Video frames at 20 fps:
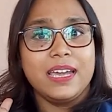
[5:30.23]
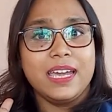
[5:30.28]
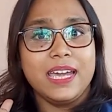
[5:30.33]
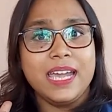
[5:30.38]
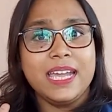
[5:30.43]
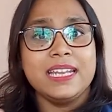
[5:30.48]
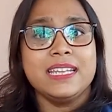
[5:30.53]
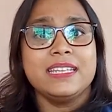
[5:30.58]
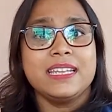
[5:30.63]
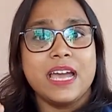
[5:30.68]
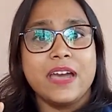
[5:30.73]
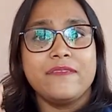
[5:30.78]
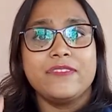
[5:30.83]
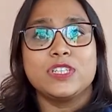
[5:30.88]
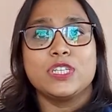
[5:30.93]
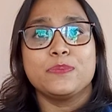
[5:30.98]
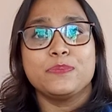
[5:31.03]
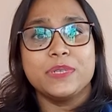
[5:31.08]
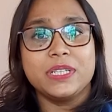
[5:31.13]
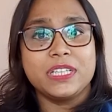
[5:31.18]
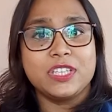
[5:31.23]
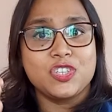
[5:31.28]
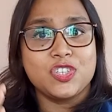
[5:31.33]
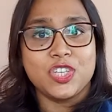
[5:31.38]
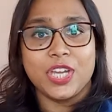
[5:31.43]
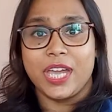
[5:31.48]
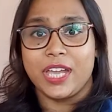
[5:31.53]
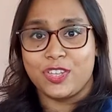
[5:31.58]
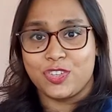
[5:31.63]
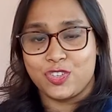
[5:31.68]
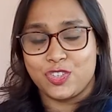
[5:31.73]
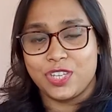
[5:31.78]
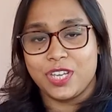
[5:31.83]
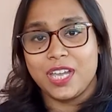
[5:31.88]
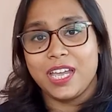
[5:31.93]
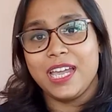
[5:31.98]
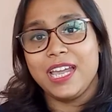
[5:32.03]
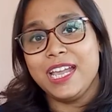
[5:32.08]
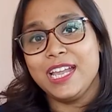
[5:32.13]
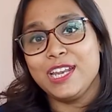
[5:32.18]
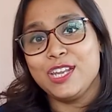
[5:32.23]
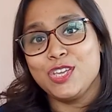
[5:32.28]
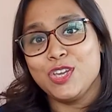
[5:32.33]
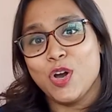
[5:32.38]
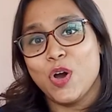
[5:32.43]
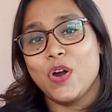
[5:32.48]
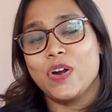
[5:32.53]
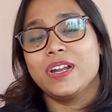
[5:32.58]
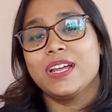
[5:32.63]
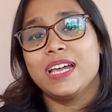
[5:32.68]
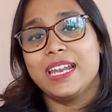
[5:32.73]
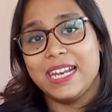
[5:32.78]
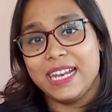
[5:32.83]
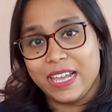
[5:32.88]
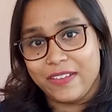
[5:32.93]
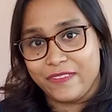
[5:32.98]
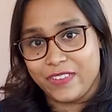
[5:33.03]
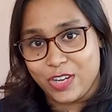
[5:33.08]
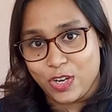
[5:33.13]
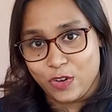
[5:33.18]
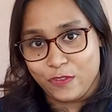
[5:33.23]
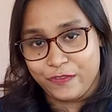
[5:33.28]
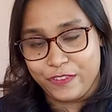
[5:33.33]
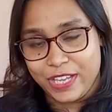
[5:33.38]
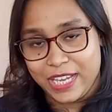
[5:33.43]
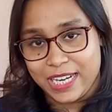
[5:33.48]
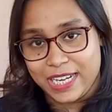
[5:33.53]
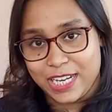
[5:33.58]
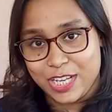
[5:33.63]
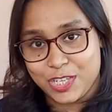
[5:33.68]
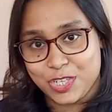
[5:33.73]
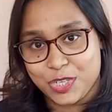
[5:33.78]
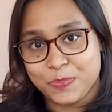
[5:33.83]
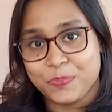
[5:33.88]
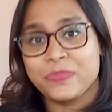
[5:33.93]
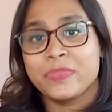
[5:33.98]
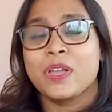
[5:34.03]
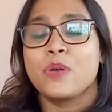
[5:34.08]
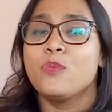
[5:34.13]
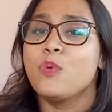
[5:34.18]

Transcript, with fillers: inevitable change in your level of English.